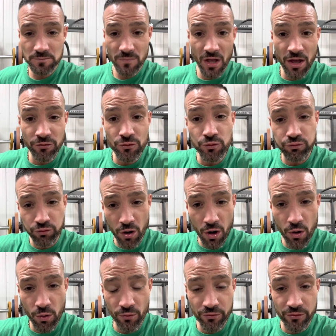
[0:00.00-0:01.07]
of
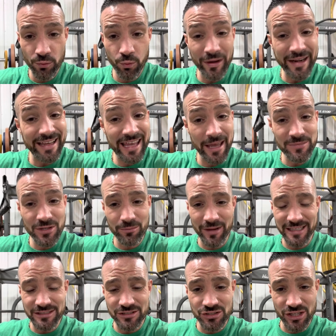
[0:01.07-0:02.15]
growth when it came to
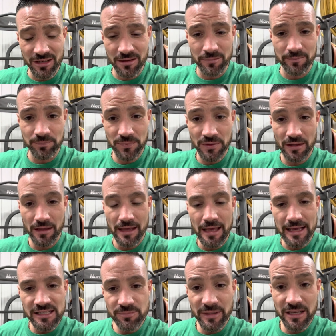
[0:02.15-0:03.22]
my gym
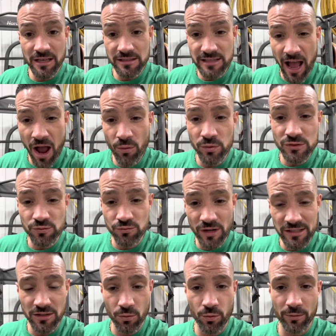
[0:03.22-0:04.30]
is because I was
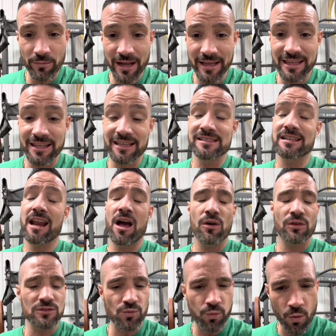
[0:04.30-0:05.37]
wrestling with my kids and I
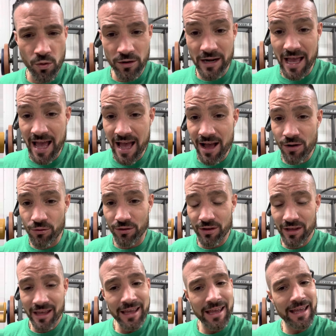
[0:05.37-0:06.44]
was worn out.
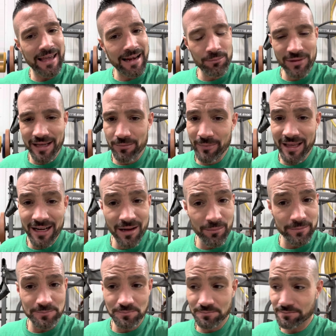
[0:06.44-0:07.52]
And I'm like, man,
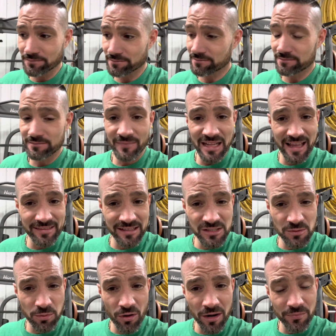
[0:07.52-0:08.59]
I'm at this
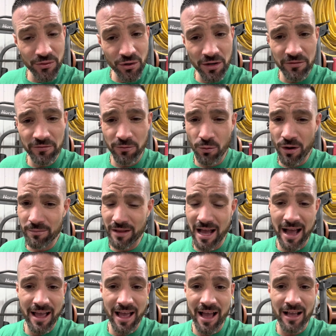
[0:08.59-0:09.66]
point, I'm 34. I'm,
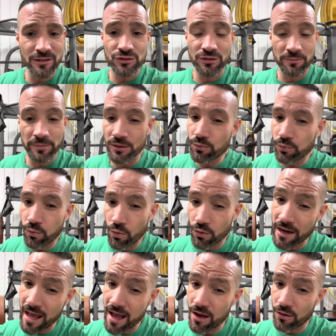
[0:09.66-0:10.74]
I, I shouldn't be
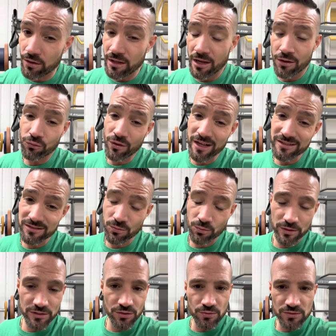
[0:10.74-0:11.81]
worn out wrestling
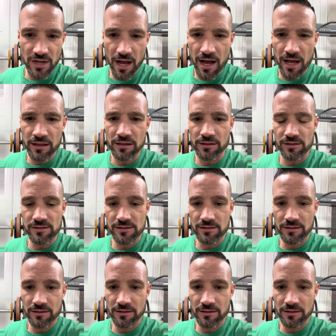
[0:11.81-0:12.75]
with two toddlers.